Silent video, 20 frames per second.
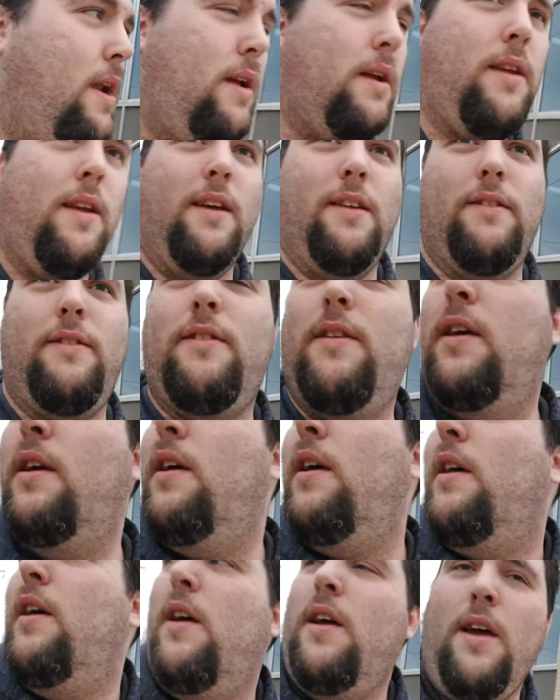because
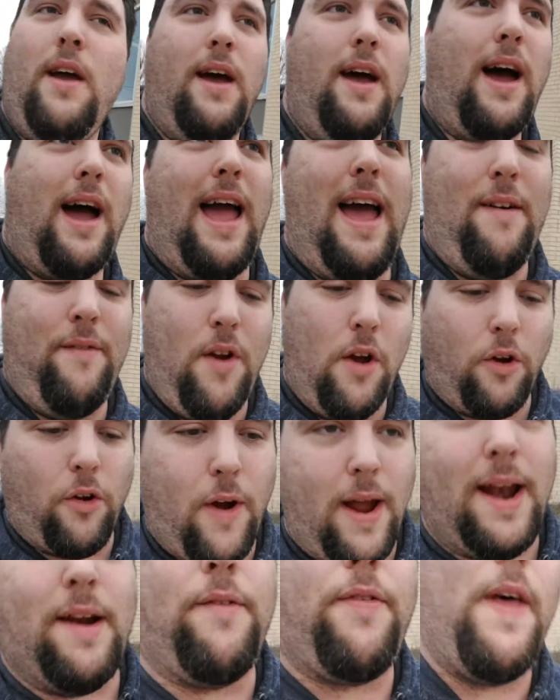I have no
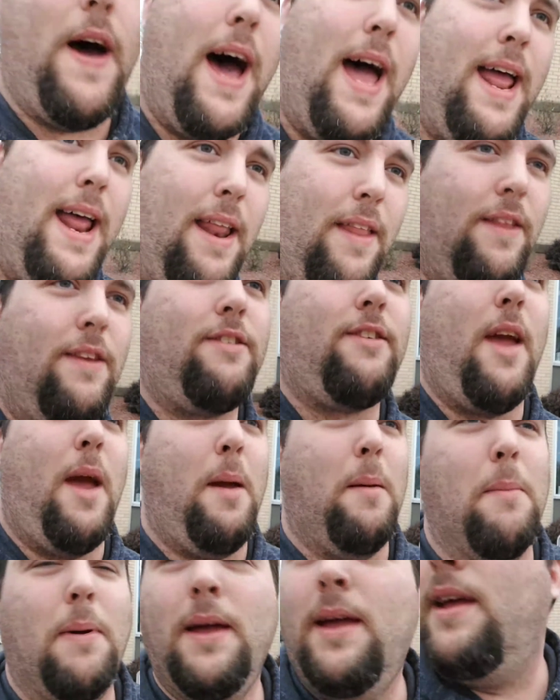creative thought, and this
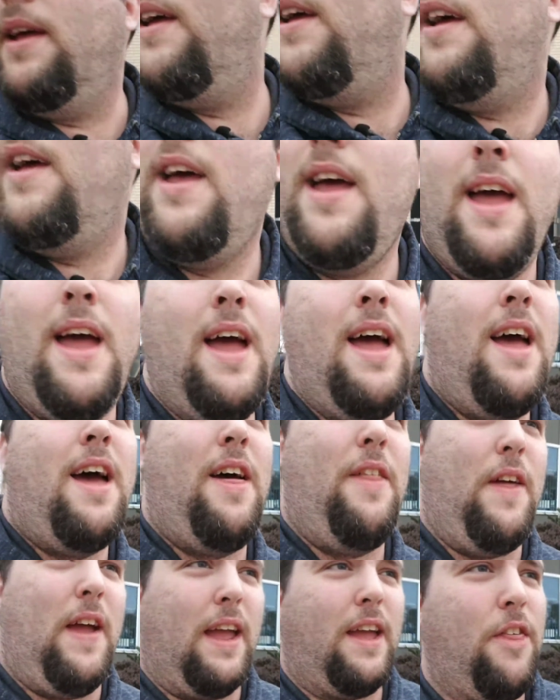game, I
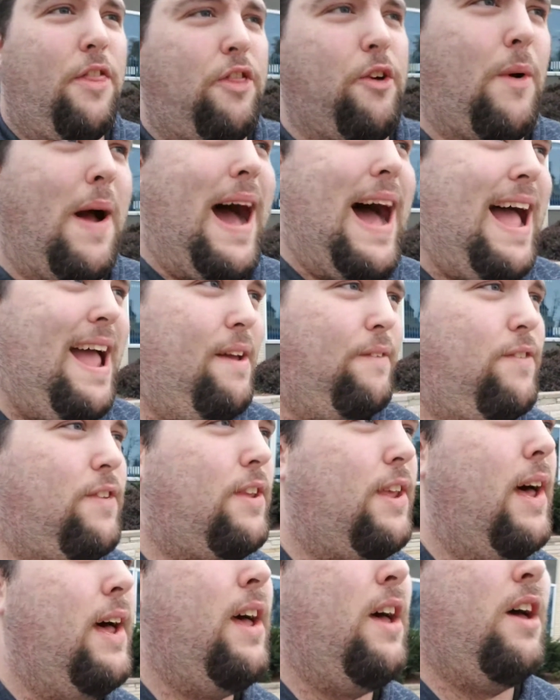think, thrives